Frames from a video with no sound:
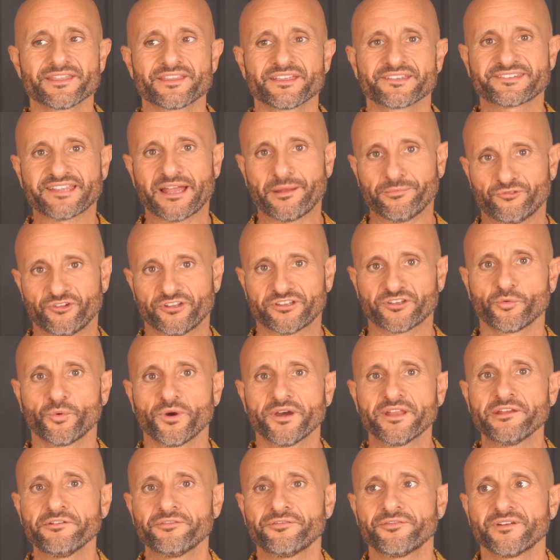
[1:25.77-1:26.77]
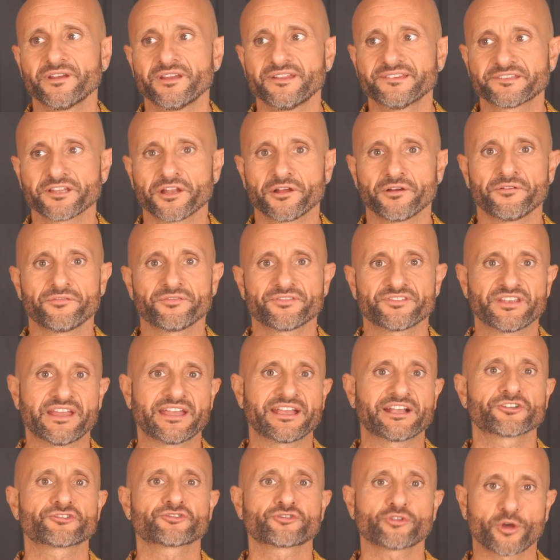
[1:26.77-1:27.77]
the subject? What if instead of
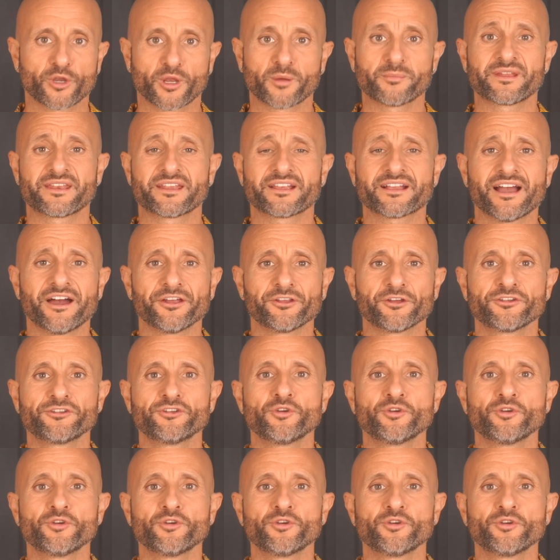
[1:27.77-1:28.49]
saying sono americano,